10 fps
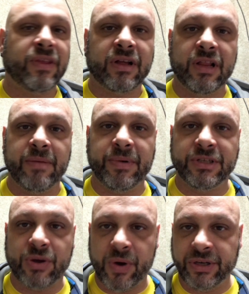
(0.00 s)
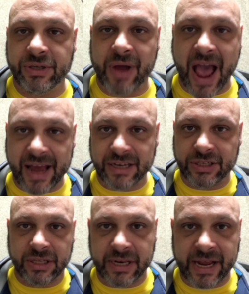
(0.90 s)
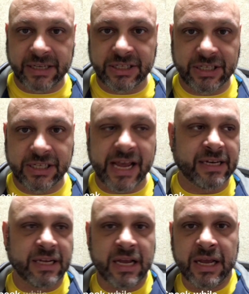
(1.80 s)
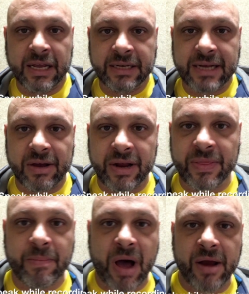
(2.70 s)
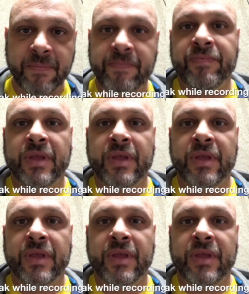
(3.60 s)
the clip, it's going to add it to the next set down on the bottom,